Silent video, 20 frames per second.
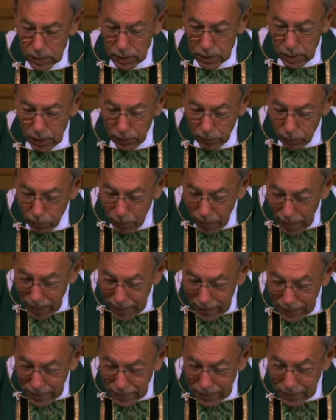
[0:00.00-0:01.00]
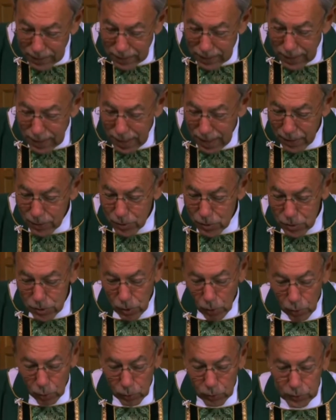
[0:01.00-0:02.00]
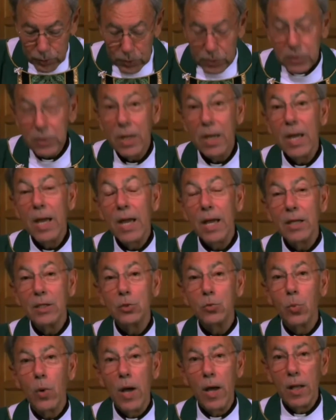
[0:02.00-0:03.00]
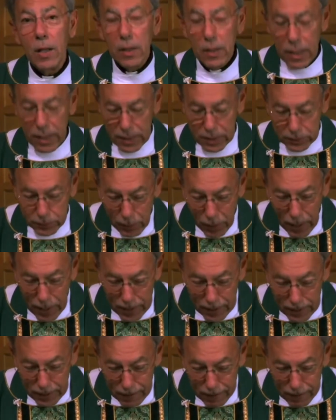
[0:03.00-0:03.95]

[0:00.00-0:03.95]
of mind, and souls, as well as body.